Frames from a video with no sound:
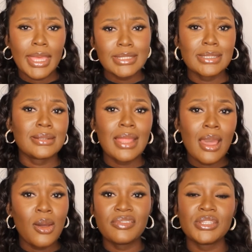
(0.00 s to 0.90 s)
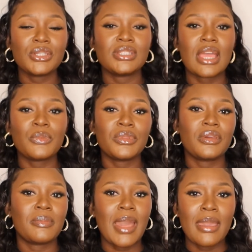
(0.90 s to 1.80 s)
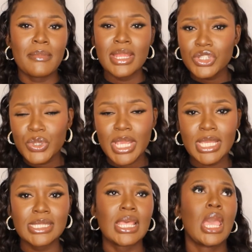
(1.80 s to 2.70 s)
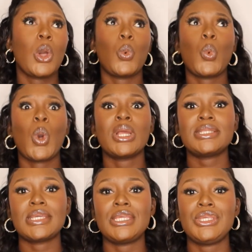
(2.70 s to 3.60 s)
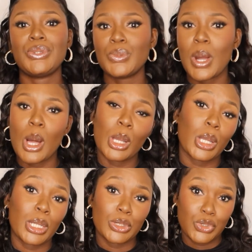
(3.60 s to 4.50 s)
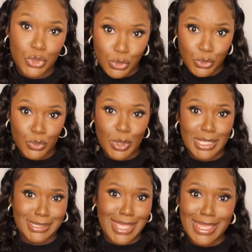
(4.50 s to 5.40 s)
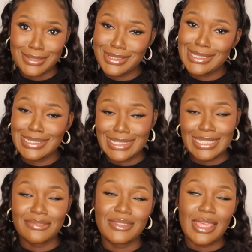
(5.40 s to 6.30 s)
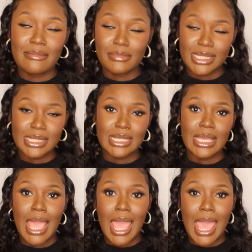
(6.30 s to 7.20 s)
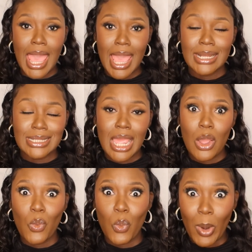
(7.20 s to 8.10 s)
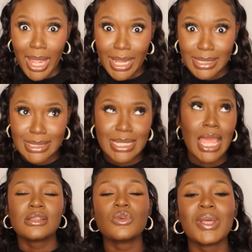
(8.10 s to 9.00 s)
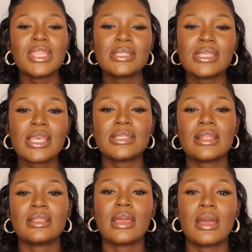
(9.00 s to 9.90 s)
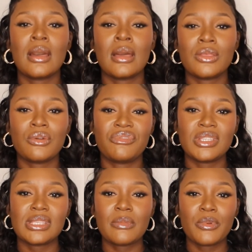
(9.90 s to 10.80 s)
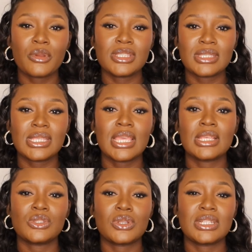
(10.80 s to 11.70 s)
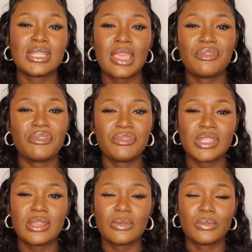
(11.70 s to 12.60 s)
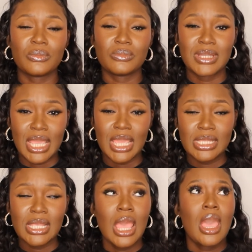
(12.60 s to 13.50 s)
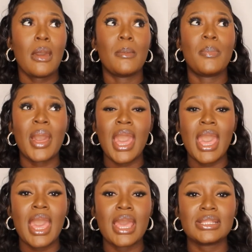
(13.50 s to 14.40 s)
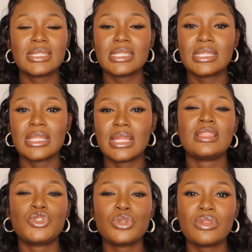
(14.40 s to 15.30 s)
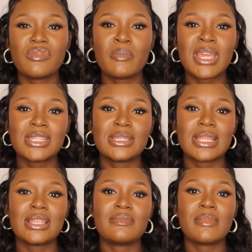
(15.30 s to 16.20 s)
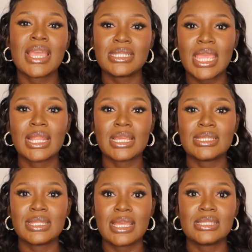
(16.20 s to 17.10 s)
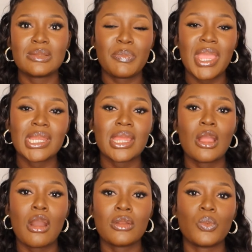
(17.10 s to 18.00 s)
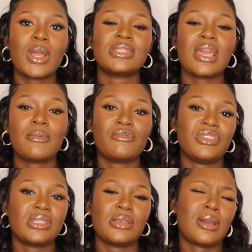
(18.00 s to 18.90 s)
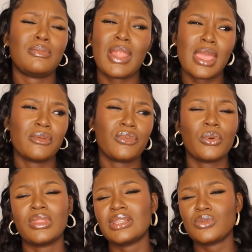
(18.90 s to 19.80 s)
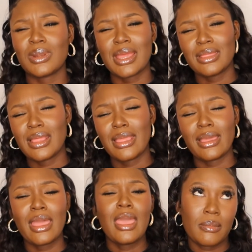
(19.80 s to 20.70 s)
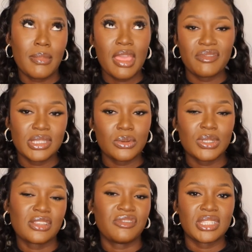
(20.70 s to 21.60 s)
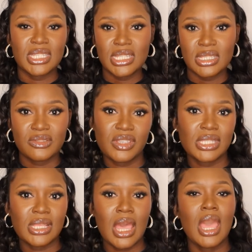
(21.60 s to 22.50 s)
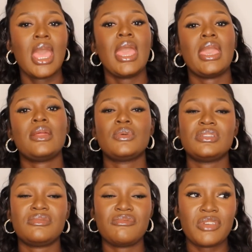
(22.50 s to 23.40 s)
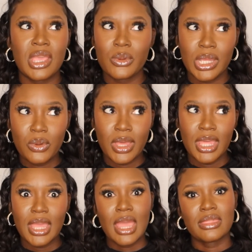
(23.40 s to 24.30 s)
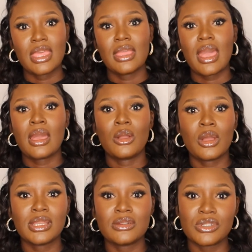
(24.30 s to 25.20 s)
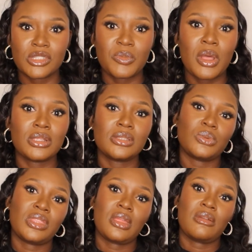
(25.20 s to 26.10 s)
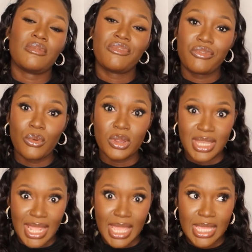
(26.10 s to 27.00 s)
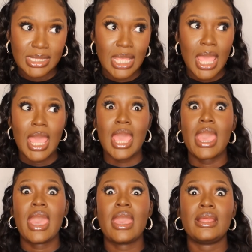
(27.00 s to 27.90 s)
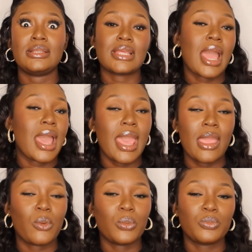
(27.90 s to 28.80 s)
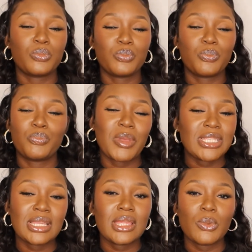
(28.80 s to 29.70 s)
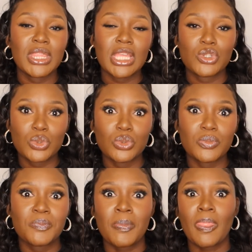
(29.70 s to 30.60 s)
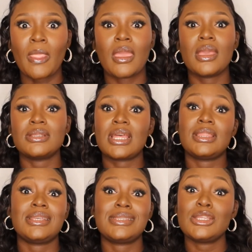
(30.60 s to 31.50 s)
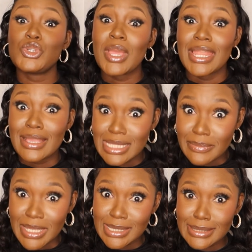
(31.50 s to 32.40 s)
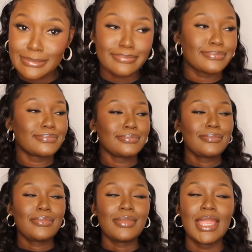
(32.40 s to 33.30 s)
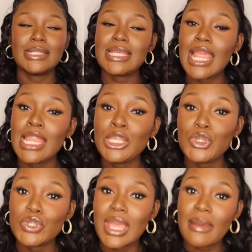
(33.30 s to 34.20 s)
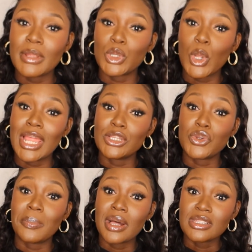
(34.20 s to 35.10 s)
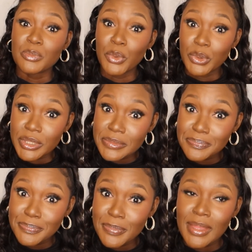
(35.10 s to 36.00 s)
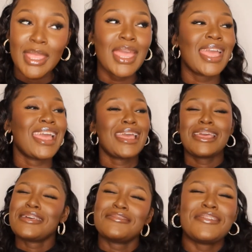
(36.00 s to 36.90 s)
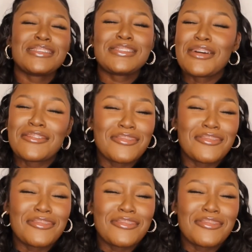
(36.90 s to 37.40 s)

so now after you're done with your biometrics, what you are gonna do is actually leave the embassy and wait. So what they say is that your visa processing is gonna take 15 days, but the truth of the matter is that it might take lesser days depending on what type of visa you're applying for. That's what I think. My visa was a visitor's visa. It was very quick. I think I got a response within 4 days, and basically what they do is that they send you an SMS telling you to come and collect your passport. First of